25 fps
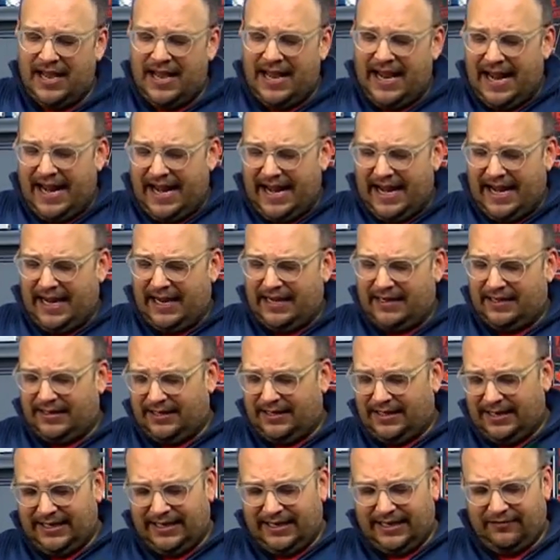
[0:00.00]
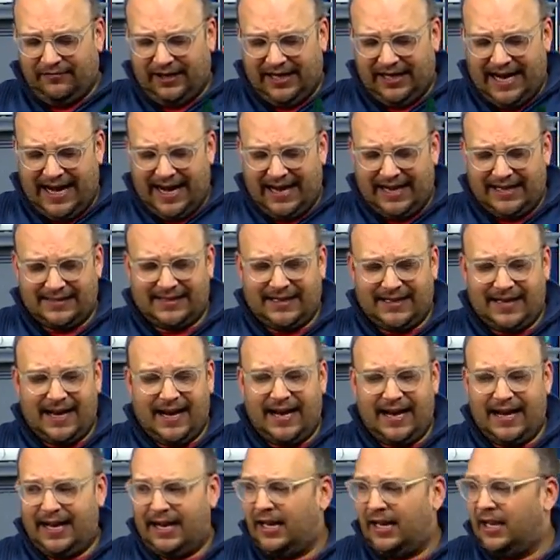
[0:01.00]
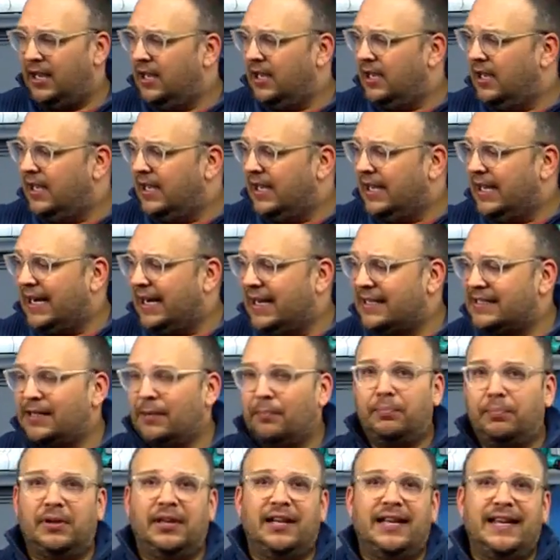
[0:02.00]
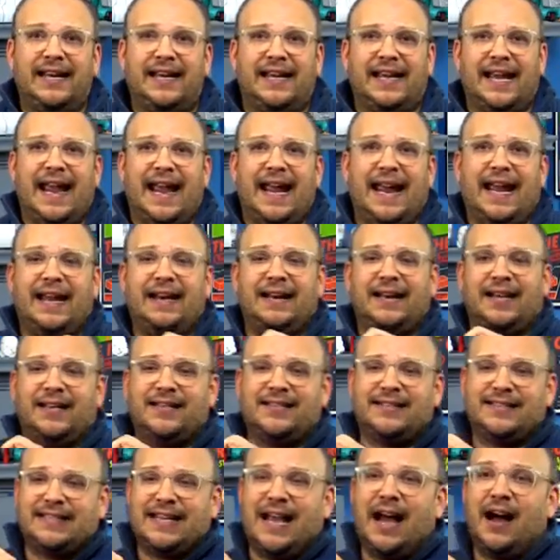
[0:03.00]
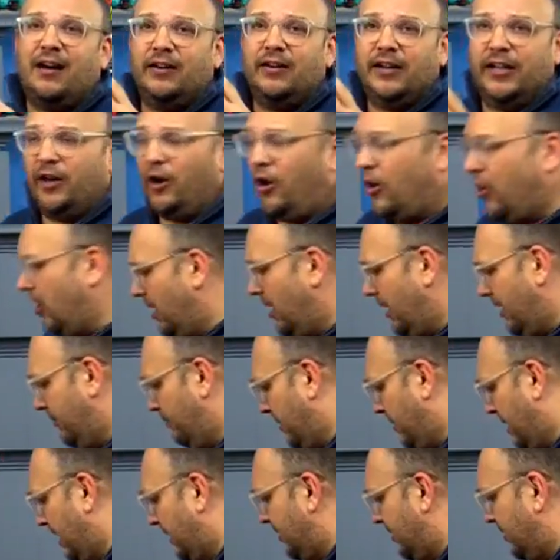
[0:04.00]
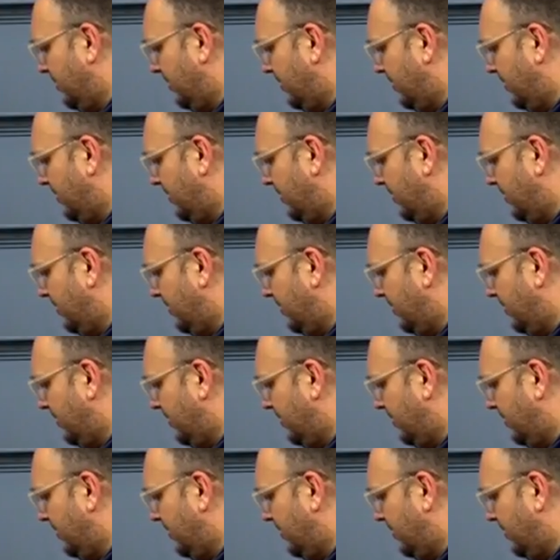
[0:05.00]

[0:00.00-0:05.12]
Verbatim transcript: And it even has a, it has a blink and a solid on button.